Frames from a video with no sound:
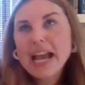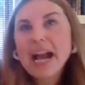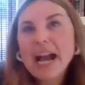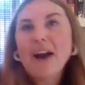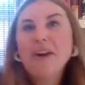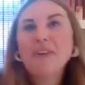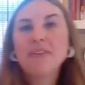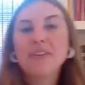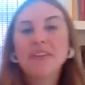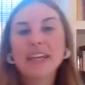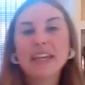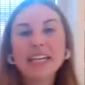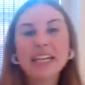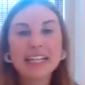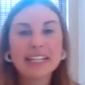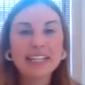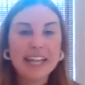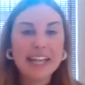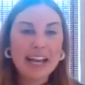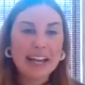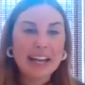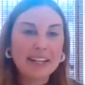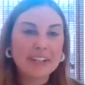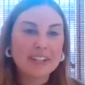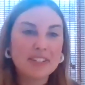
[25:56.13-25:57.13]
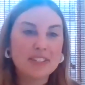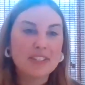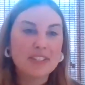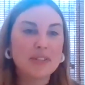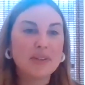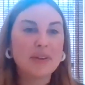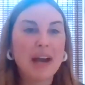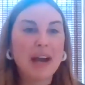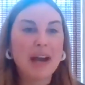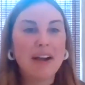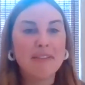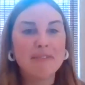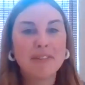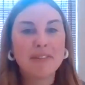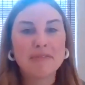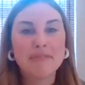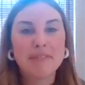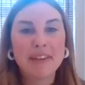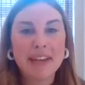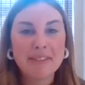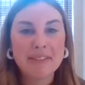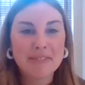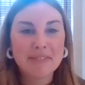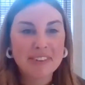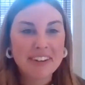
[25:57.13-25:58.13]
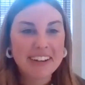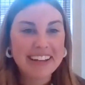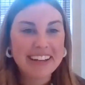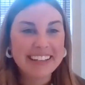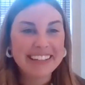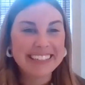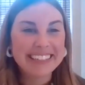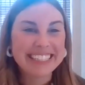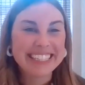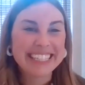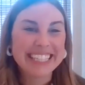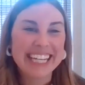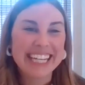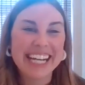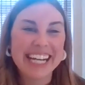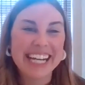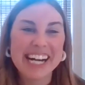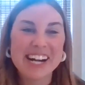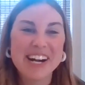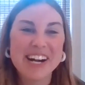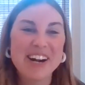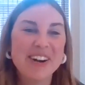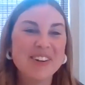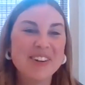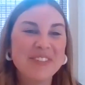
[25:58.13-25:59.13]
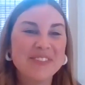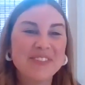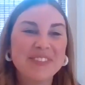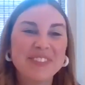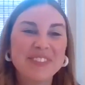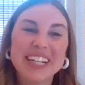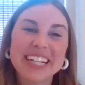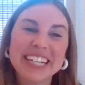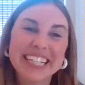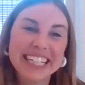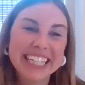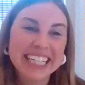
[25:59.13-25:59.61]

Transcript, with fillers: how do they connect do you have a favorite um,